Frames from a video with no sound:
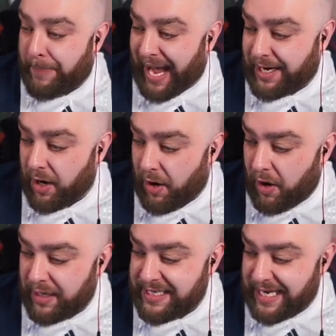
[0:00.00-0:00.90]
pack at
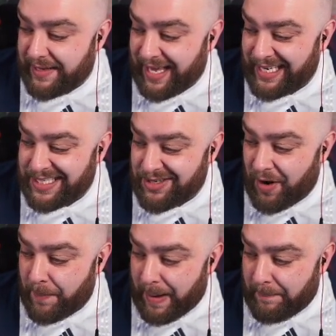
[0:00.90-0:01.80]
all, is it? That is not
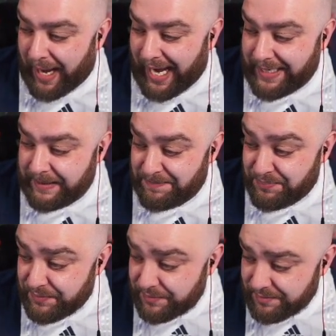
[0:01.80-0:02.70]
a bad pack.
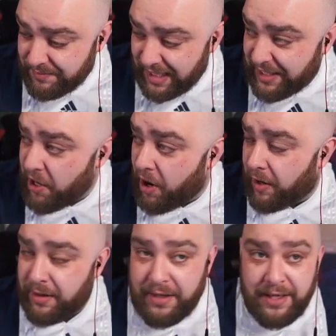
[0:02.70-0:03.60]

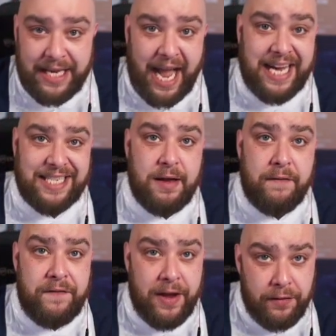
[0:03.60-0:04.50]
Yo, guys,
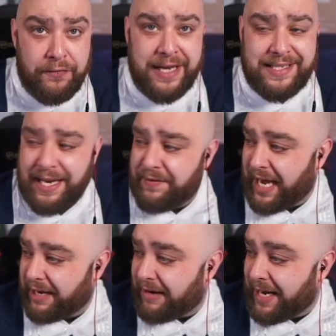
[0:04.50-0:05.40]
feel free to leave a
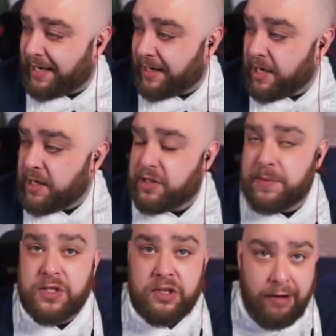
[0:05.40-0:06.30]
like rating,
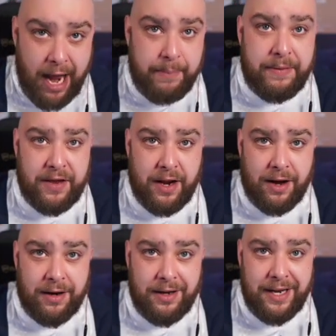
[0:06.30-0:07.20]
subscribe if you're
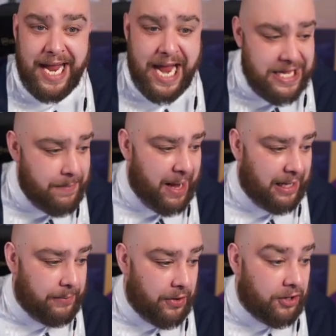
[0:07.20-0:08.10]
not, hit the bell
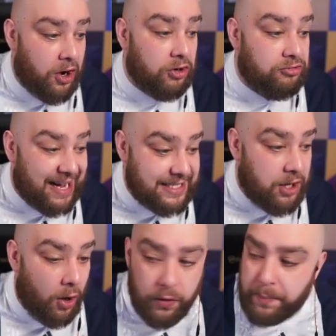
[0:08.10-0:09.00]
button, and congrats to
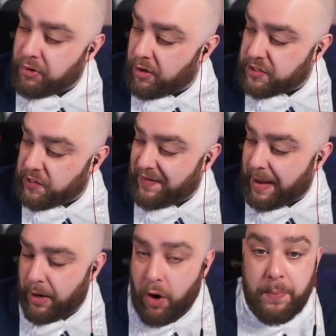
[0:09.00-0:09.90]
all the pros who have let
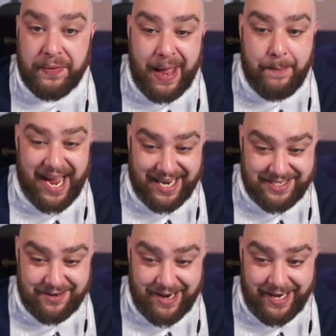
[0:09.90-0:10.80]
me open their
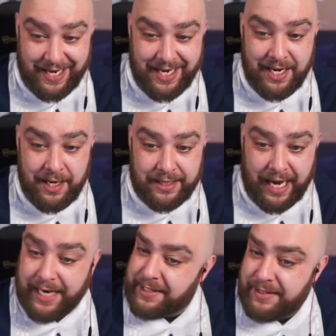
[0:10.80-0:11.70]
packs, all right?
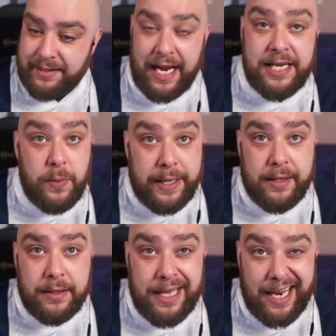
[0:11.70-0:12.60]
Guys, next week,
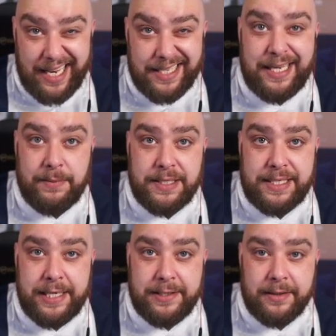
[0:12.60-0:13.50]
La Liga team of the
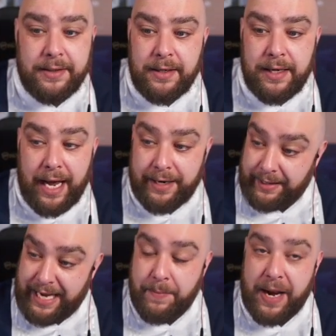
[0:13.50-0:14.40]
season. And then
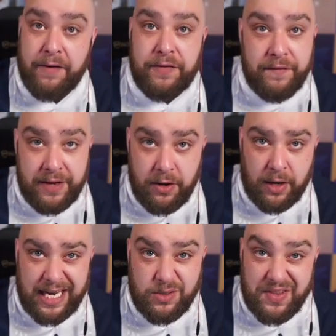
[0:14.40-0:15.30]
keep an eye out for the video,
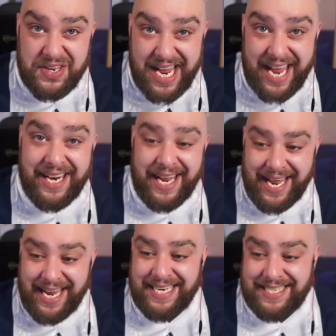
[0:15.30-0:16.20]
guys, with the
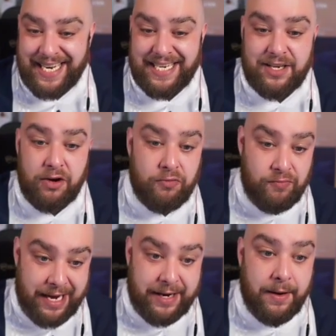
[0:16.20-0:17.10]
1086
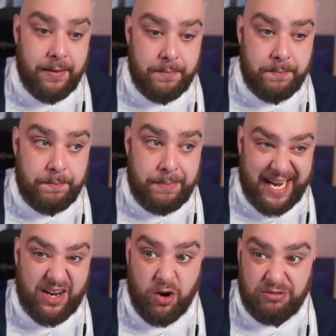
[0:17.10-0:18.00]
red
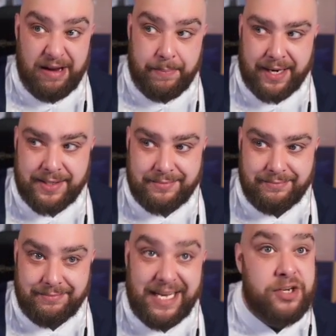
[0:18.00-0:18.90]
pick upgrade packs.
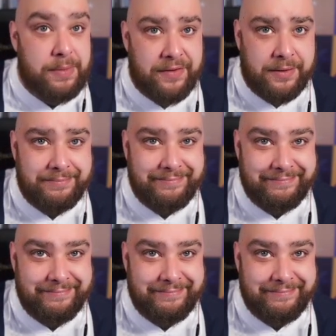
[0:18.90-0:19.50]
That should be fun.